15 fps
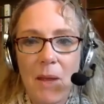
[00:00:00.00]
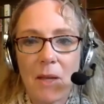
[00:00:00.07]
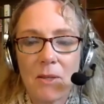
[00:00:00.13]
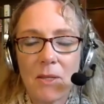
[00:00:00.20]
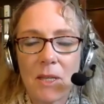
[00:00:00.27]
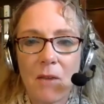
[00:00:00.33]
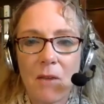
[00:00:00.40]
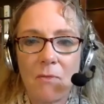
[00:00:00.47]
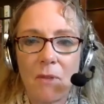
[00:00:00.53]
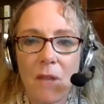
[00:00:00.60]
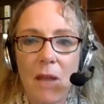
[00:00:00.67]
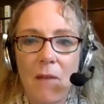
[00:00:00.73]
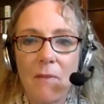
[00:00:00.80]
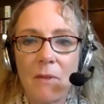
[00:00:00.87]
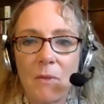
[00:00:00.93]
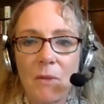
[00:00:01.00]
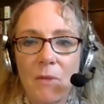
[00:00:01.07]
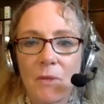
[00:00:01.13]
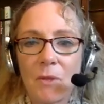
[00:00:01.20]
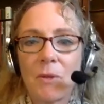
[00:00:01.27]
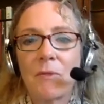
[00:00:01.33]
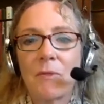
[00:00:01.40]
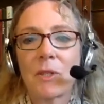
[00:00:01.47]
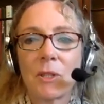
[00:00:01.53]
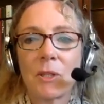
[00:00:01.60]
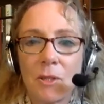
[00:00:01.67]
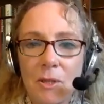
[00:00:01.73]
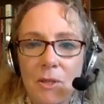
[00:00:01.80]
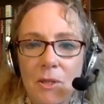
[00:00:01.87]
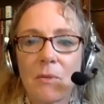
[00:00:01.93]
about self-love, and we've sort of
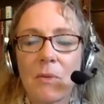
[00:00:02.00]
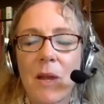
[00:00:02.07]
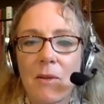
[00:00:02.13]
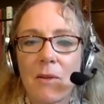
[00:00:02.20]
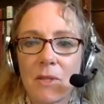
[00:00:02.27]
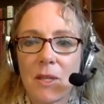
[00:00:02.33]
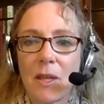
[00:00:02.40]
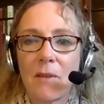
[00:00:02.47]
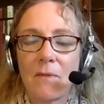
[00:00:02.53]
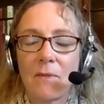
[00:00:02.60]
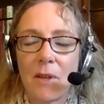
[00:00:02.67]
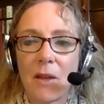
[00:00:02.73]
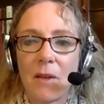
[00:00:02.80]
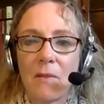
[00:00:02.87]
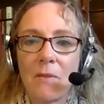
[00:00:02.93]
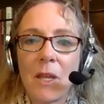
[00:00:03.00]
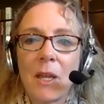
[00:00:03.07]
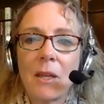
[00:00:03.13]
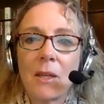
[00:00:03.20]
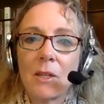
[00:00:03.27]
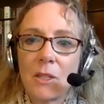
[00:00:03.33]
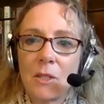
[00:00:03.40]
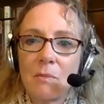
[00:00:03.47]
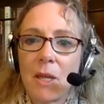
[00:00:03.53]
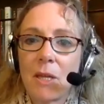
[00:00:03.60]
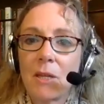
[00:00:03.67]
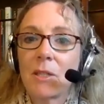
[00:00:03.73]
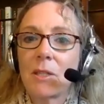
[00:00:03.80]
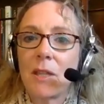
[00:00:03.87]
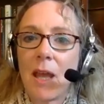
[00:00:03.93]
skirted around self-love because you
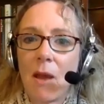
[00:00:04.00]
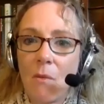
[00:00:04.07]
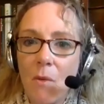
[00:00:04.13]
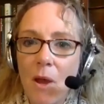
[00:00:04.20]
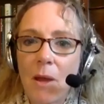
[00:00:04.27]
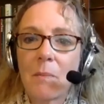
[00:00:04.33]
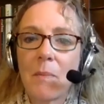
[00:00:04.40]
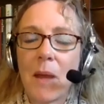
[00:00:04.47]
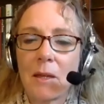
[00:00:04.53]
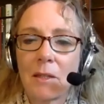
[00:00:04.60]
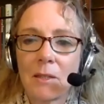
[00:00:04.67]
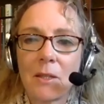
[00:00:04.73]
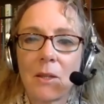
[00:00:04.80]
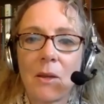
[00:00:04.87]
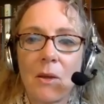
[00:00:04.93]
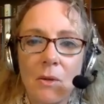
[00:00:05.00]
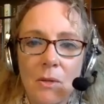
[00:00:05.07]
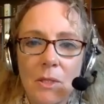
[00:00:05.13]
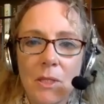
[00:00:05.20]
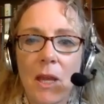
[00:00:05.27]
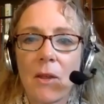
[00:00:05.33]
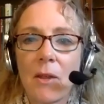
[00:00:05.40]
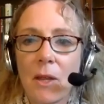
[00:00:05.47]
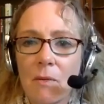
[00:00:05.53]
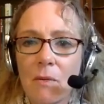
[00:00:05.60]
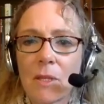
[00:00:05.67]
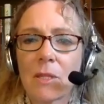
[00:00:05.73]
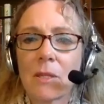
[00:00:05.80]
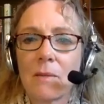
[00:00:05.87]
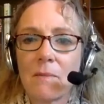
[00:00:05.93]
mentioned that walk back to the hotel. There
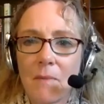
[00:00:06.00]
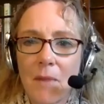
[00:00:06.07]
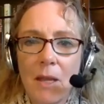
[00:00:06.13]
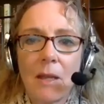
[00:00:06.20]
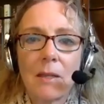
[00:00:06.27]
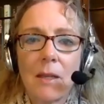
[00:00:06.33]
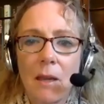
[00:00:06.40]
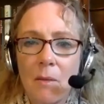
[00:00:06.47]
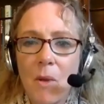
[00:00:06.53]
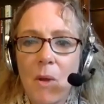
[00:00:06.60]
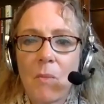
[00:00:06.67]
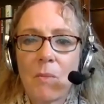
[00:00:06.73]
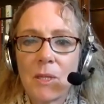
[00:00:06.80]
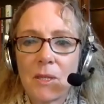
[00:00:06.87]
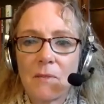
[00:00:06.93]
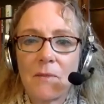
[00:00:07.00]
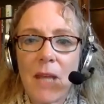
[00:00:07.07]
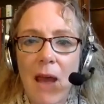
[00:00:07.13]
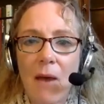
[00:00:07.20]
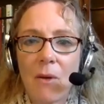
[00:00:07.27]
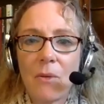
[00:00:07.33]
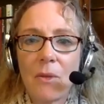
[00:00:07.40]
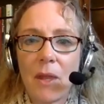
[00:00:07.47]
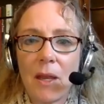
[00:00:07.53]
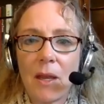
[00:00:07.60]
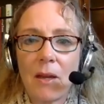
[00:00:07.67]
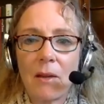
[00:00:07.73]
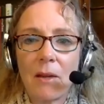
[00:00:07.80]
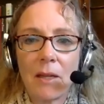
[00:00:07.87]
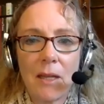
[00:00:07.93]
was some moments of doubt
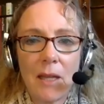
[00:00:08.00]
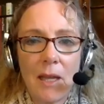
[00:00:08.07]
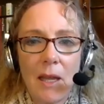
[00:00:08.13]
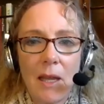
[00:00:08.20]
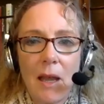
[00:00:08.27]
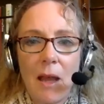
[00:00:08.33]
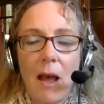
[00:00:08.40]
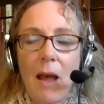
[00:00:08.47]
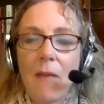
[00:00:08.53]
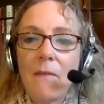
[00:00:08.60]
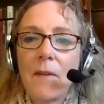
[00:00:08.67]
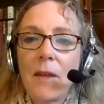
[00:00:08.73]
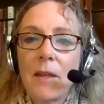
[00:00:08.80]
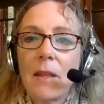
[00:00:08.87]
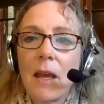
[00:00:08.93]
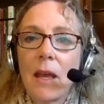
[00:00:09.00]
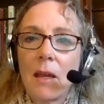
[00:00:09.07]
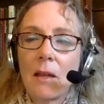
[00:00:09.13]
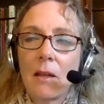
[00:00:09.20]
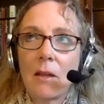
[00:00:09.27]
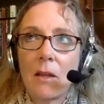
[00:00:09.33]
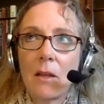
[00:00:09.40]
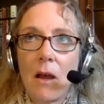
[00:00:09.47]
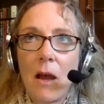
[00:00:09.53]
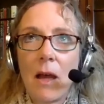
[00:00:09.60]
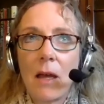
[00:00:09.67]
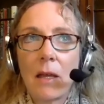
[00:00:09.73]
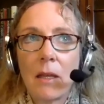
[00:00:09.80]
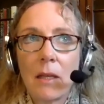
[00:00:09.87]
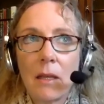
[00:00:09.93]
there, and I find that a
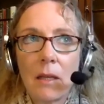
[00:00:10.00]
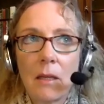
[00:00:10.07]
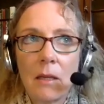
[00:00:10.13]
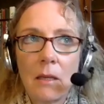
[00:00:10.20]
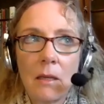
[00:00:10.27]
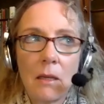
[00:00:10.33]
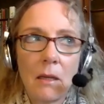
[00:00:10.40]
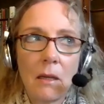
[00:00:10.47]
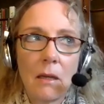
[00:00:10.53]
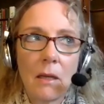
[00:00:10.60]
lot in